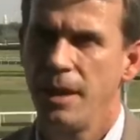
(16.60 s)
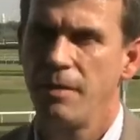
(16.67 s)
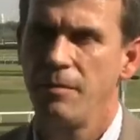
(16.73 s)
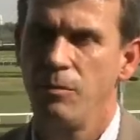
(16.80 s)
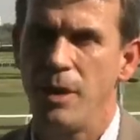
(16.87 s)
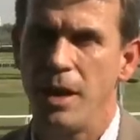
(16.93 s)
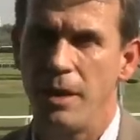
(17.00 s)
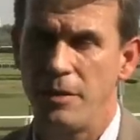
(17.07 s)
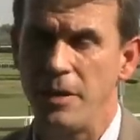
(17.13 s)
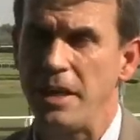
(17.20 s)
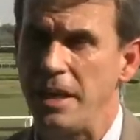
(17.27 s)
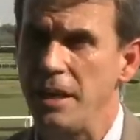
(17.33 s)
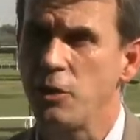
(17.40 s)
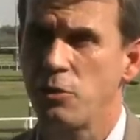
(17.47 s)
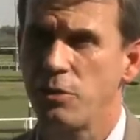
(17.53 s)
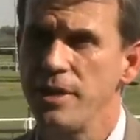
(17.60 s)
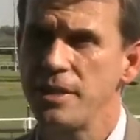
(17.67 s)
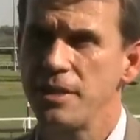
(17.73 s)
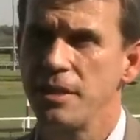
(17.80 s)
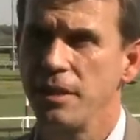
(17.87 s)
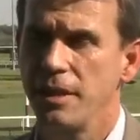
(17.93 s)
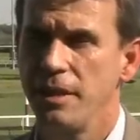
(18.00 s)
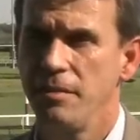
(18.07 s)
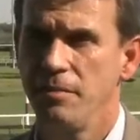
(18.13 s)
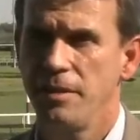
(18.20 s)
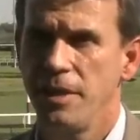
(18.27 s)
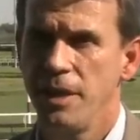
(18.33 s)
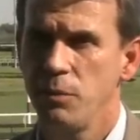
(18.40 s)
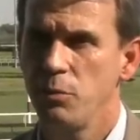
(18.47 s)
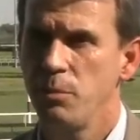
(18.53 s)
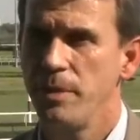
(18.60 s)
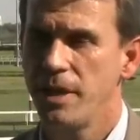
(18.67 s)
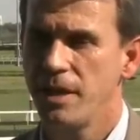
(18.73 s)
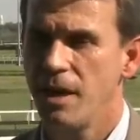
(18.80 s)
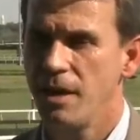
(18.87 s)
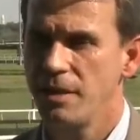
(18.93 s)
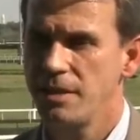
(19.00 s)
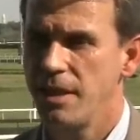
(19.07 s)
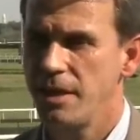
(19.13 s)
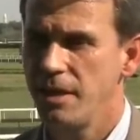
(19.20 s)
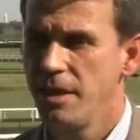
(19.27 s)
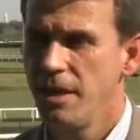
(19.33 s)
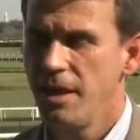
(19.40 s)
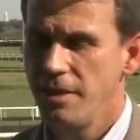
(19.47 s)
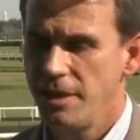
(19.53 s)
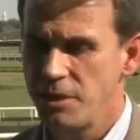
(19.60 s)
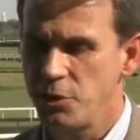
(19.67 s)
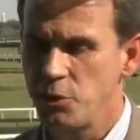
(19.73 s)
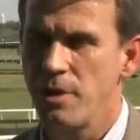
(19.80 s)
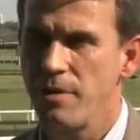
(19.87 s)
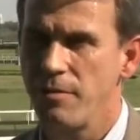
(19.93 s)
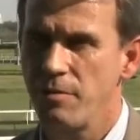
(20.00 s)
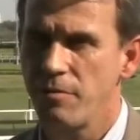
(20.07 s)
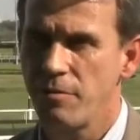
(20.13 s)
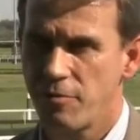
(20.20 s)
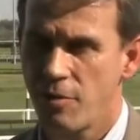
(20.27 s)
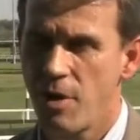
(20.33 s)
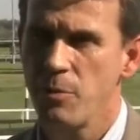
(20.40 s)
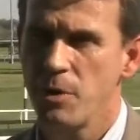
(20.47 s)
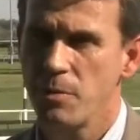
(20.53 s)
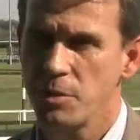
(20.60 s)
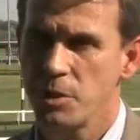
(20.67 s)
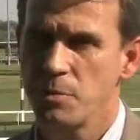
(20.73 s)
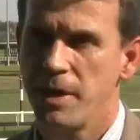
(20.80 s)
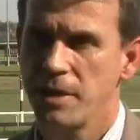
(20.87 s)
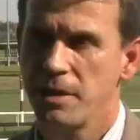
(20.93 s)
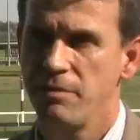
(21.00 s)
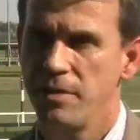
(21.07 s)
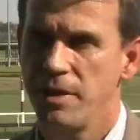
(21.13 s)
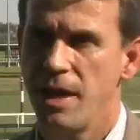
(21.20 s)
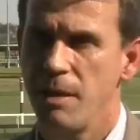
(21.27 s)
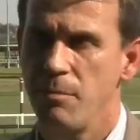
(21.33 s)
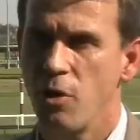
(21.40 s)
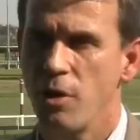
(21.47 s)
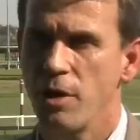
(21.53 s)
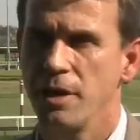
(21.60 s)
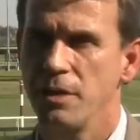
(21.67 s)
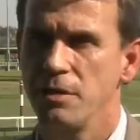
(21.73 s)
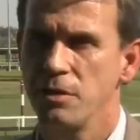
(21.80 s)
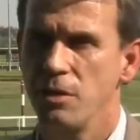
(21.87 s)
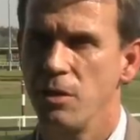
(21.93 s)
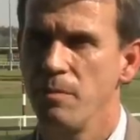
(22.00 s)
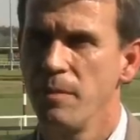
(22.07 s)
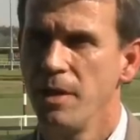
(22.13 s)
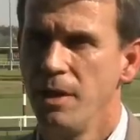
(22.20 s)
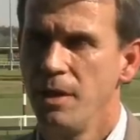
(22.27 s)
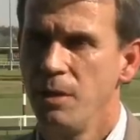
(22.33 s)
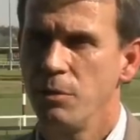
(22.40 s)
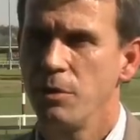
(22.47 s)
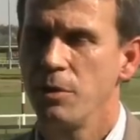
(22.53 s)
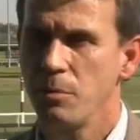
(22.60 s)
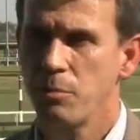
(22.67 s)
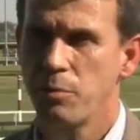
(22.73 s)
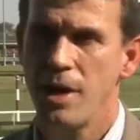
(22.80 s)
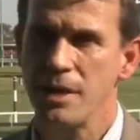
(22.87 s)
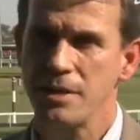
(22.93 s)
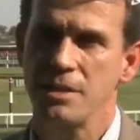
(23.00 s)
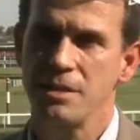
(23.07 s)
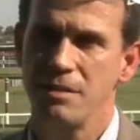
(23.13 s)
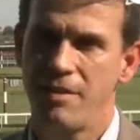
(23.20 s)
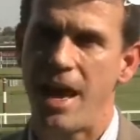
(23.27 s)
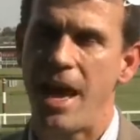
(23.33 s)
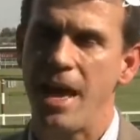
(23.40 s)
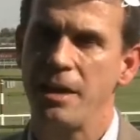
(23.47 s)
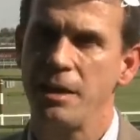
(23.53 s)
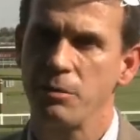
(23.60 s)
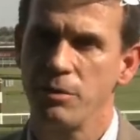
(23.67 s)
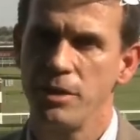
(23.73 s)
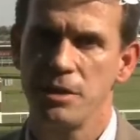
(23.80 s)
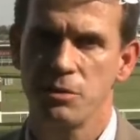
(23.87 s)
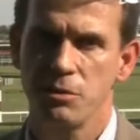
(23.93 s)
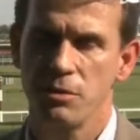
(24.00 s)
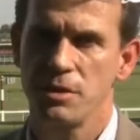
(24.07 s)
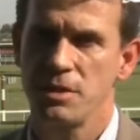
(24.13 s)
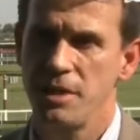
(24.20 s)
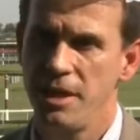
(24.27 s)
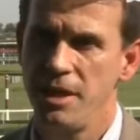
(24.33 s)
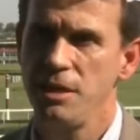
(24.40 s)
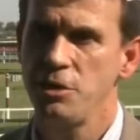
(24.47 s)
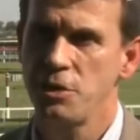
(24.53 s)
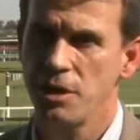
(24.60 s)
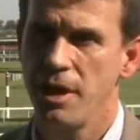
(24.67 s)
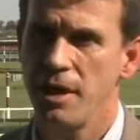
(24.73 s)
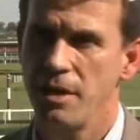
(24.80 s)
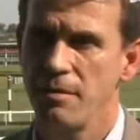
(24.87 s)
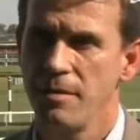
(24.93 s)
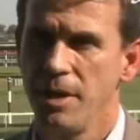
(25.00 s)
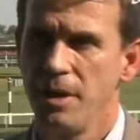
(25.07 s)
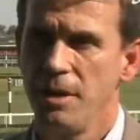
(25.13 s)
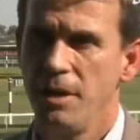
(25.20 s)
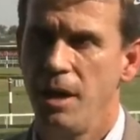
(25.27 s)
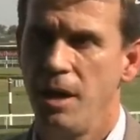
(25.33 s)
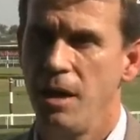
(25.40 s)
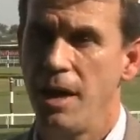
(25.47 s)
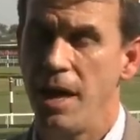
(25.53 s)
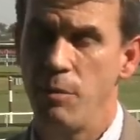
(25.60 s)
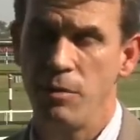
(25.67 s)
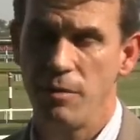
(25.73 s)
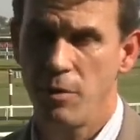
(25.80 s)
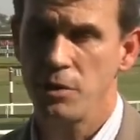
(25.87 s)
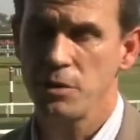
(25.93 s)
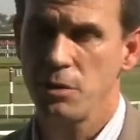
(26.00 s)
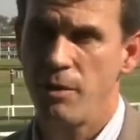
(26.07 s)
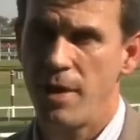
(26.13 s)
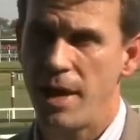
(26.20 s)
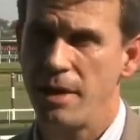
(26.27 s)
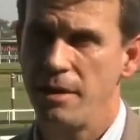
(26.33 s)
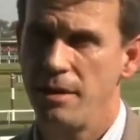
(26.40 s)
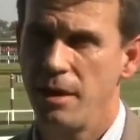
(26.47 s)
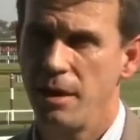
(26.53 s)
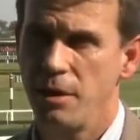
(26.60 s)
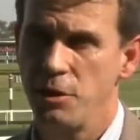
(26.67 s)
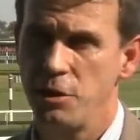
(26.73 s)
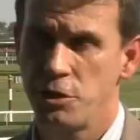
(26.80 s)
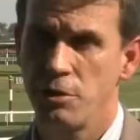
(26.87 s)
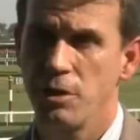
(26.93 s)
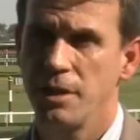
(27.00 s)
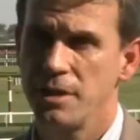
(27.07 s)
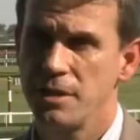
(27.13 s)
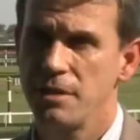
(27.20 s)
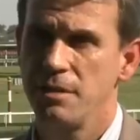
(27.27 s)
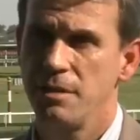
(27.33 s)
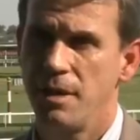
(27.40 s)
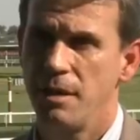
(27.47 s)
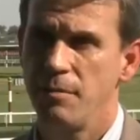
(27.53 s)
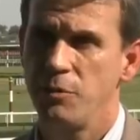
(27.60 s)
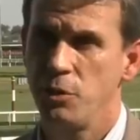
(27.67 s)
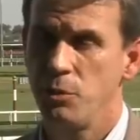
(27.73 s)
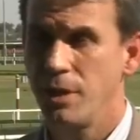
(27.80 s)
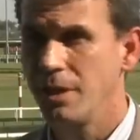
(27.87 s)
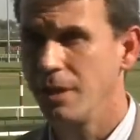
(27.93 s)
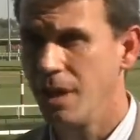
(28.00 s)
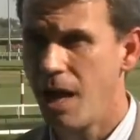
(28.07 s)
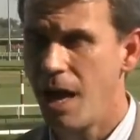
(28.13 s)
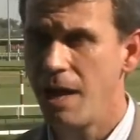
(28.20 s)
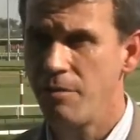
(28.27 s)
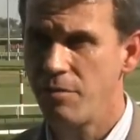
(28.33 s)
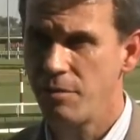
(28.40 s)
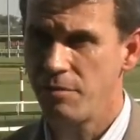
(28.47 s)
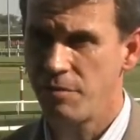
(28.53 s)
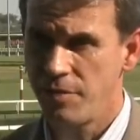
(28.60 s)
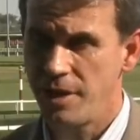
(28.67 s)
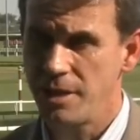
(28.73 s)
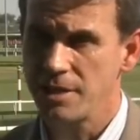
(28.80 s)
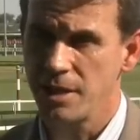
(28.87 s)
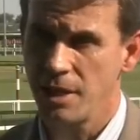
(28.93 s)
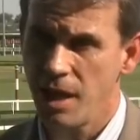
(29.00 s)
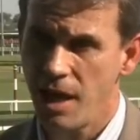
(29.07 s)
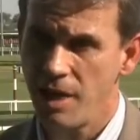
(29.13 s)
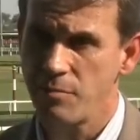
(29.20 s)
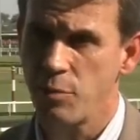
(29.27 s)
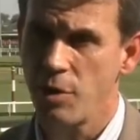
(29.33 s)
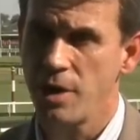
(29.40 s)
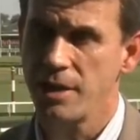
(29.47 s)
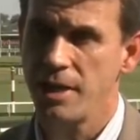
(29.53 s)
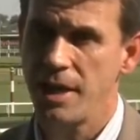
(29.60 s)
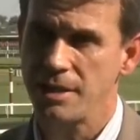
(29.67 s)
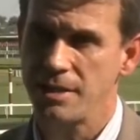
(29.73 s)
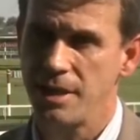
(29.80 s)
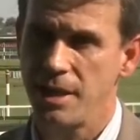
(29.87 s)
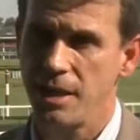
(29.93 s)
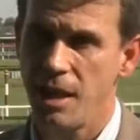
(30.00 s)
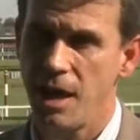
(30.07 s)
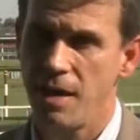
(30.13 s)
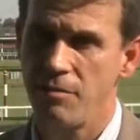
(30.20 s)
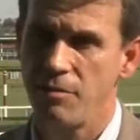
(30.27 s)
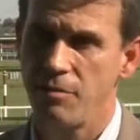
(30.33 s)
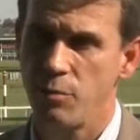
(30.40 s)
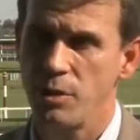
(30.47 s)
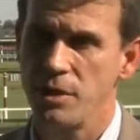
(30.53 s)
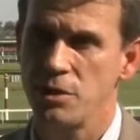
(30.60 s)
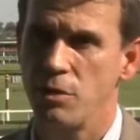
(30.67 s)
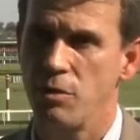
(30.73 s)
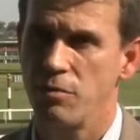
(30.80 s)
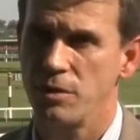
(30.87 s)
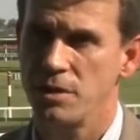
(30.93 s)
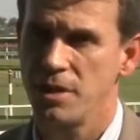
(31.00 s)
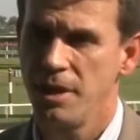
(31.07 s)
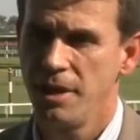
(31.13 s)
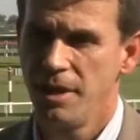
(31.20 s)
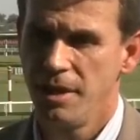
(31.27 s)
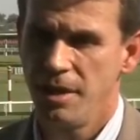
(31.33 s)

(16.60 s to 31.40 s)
Yeah, well, I think increasingly it will be content that's driven from the perspective in that market. So we're in the process of adding resource in China, uh, and we've also added uh, a journalist uh, doing live feeds and live broadcasts and live voiceovers